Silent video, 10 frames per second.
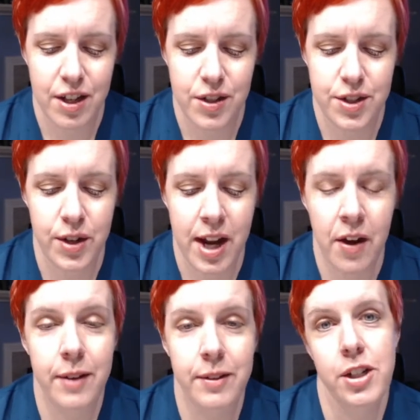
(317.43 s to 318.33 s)
So now
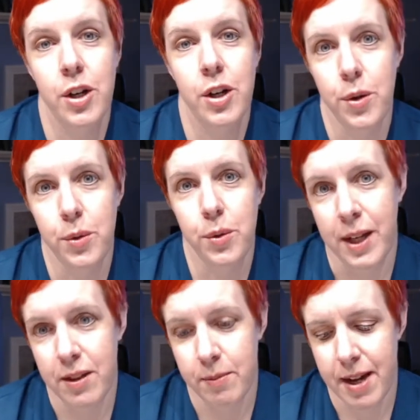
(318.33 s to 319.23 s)
I would go
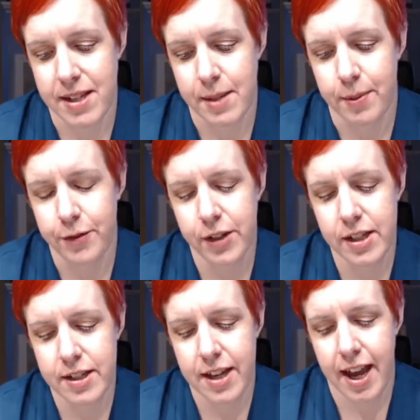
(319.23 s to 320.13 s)
with my zipper foot